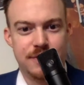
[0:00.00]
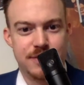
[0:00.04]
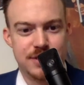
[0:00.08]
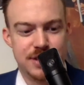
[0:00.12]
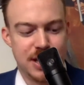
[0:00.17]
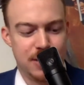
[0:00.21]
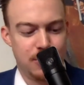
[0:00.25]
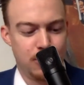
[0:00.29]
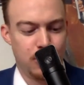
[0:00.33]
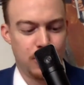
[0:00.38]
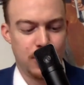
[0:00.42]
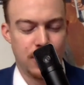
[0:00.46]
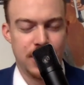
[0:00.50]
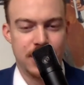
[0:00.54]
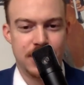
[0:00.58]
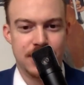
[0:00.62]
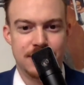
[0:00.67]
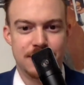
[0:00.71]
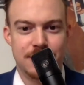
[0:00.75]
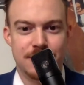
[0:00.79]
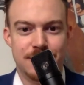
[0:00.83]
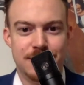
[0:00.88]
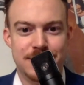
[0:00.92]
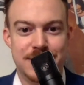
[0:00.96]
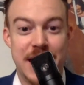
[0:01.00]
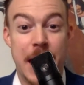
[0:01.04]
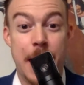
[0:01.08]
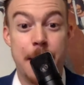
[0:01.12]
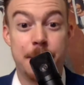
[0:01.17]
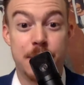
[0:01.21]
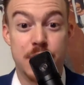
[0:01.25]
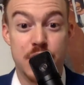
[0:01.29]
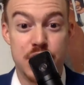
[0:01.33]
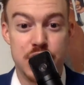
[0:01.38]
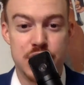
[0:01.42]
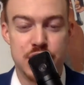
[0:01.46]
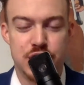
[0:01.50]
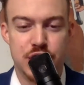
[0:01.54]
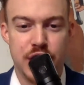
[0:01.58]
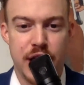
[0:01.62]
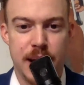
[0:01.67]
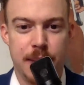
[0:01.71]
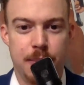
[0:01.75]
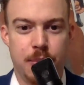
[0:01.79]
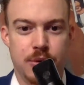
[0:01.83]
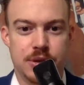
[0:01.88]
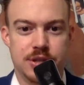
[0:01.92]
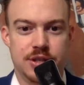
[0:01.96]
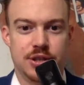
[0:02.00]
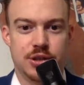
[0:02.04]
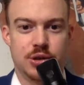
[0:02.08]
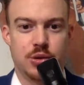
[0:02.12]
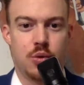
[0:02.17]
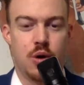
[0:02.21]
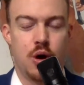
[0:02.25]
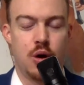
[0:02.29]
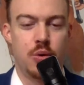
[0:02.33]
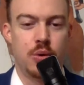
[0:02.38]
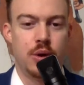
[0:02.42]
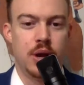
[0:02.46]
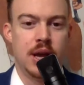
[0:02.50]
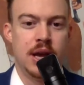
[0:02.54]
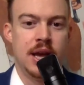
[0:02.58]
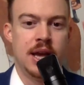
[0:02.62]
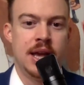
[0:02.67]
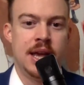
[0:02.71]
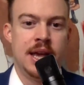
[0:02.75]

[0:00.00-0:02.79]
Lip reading: said, "We're in damn good shape," was his quote.